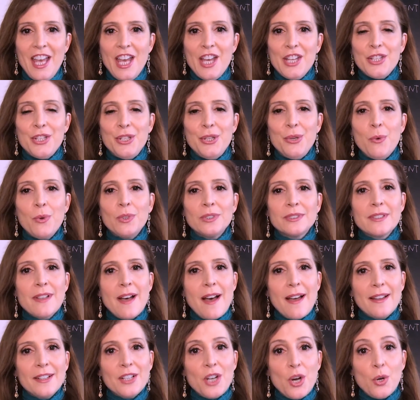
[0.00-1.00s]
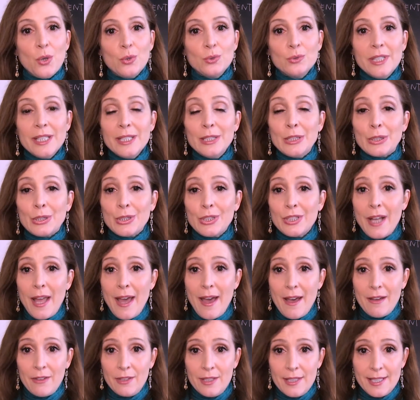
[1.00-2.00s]
you will not only learn
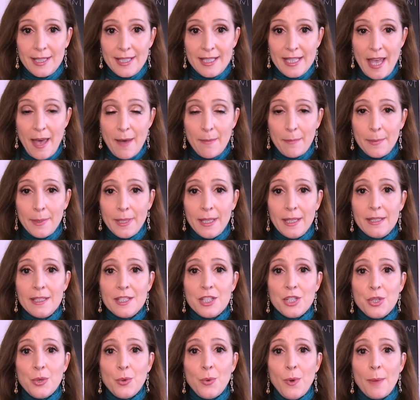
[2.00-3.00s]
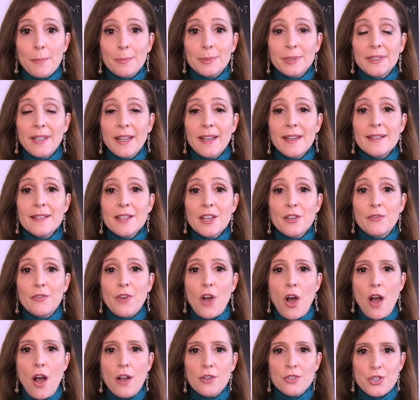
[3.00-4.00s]
how to step into a place of
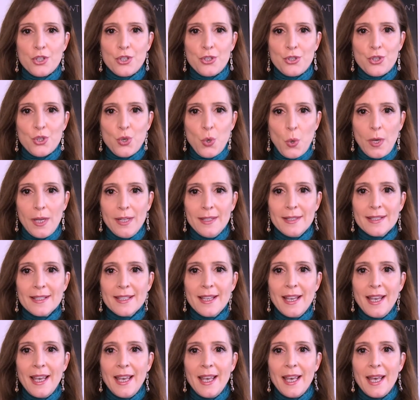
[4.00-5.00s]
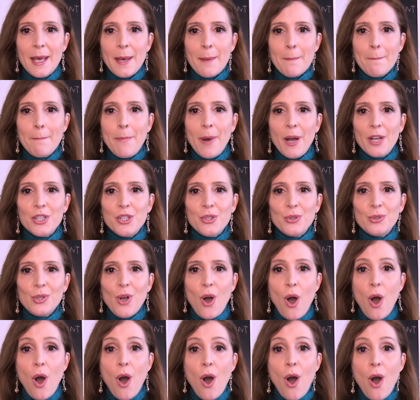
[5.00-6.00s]
conscious choice, but you'll
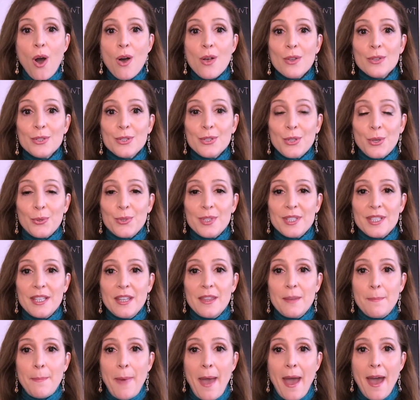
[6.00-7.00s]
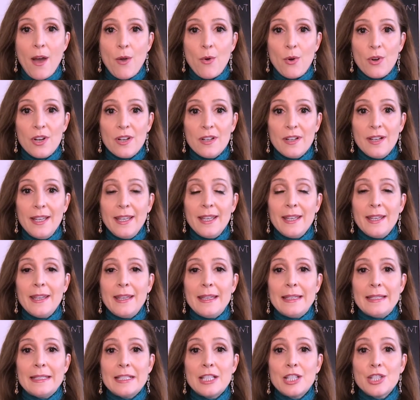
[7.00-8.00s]
also see the power
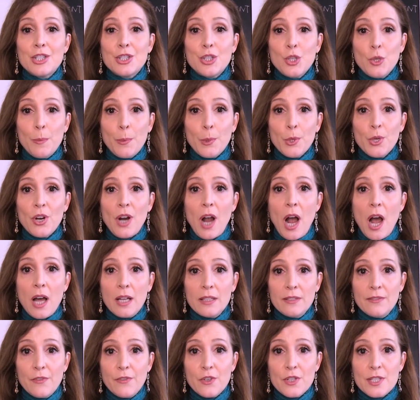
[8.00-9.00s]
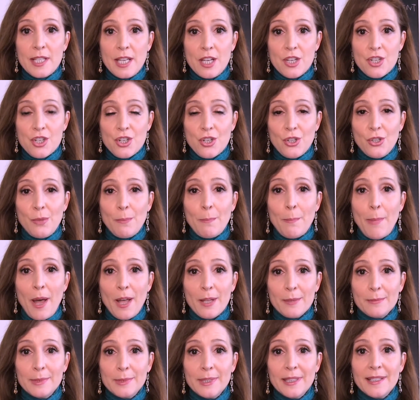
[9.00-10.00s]
in super conversational
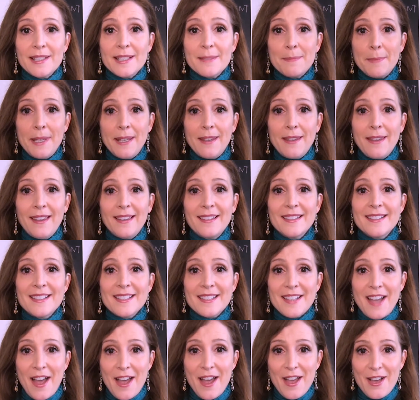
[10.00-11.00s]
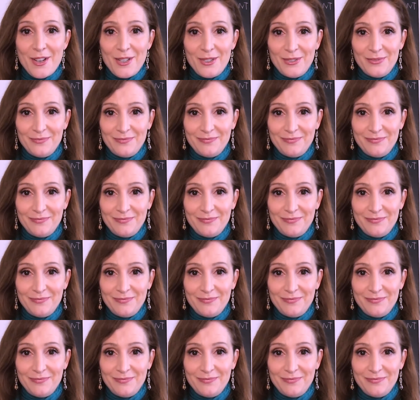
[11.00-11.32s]
public speaking style.